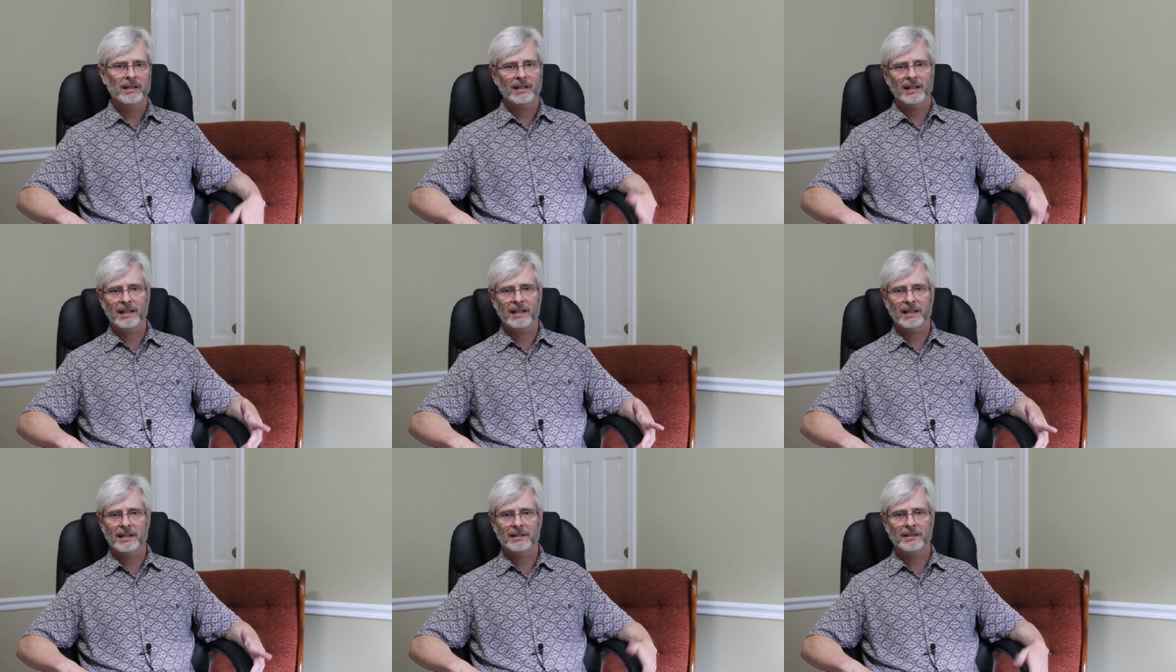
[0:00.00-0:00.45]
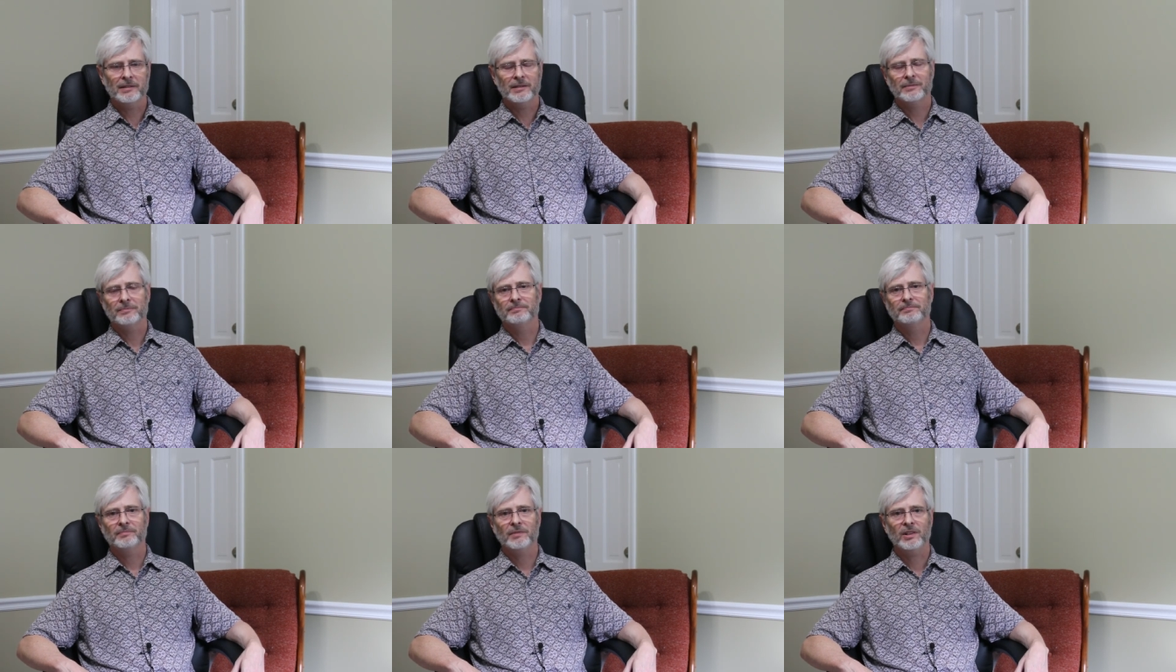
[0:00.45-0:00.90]

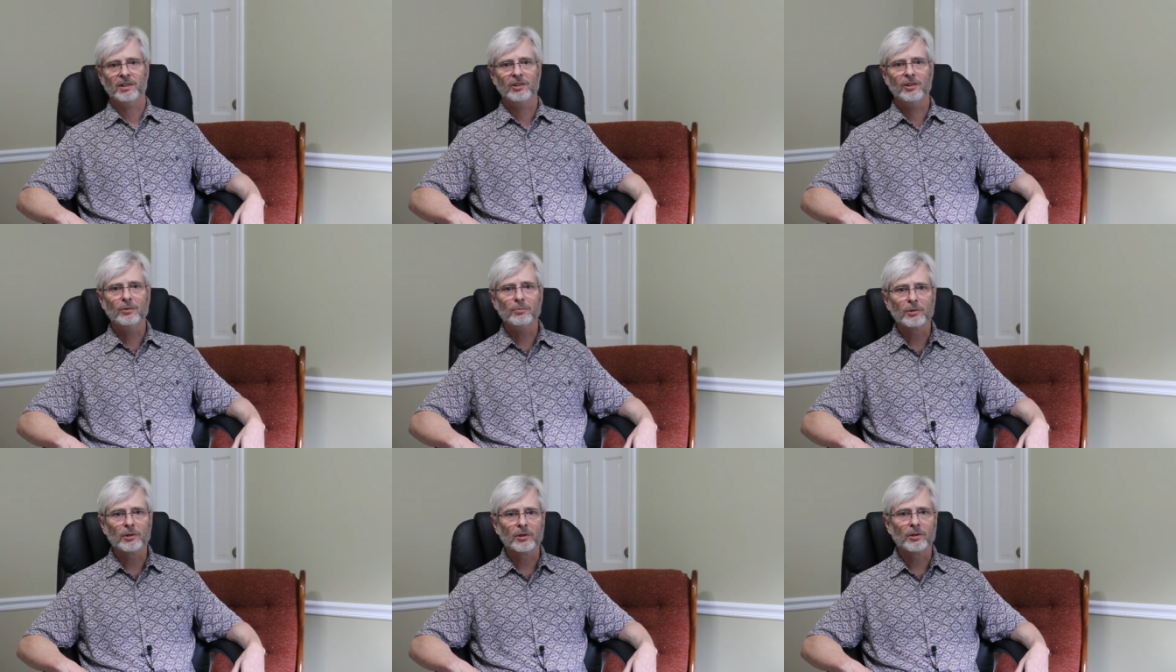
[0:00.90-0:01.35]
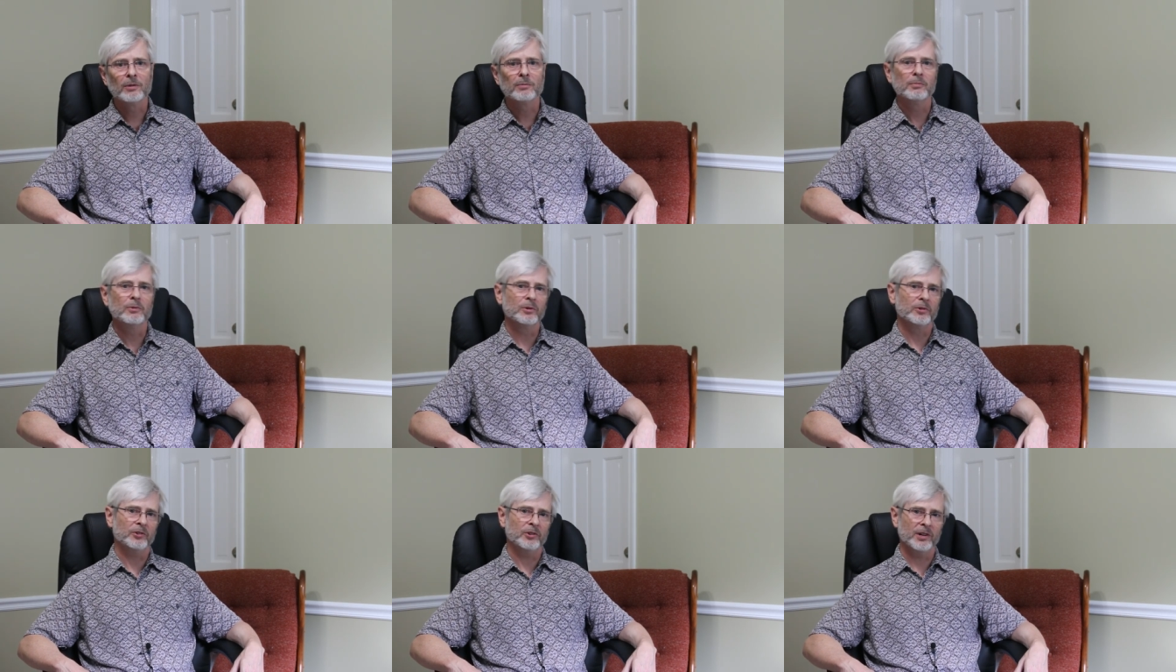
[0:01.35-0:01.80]
and humor
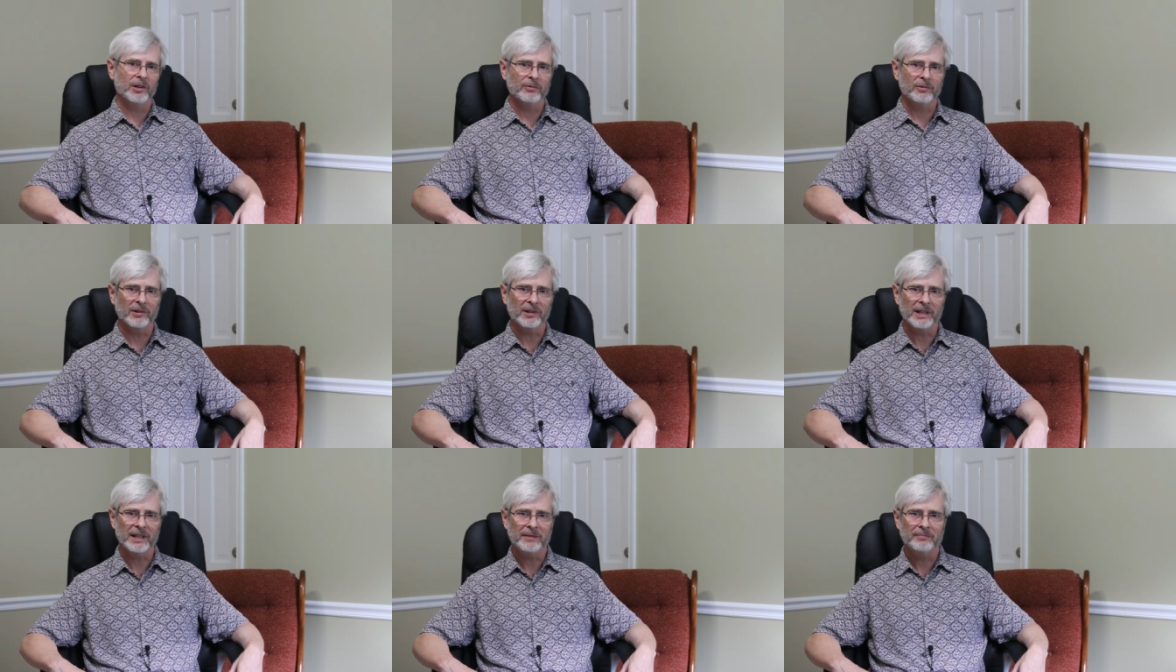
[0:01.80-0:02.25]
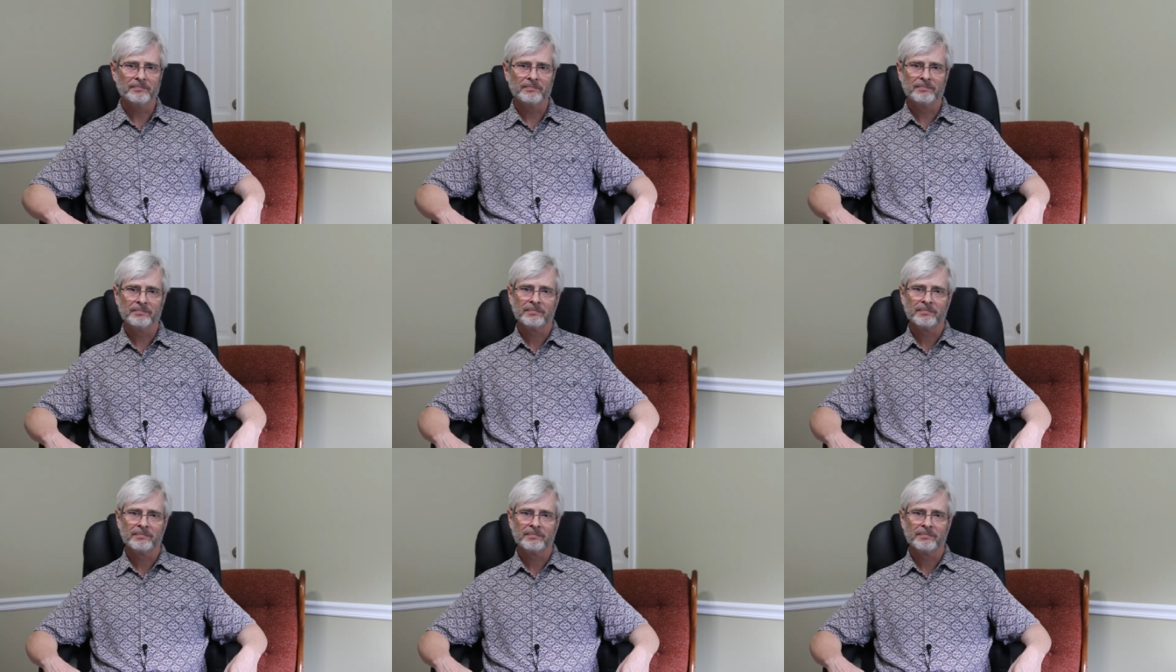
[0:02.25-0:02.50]
more generally.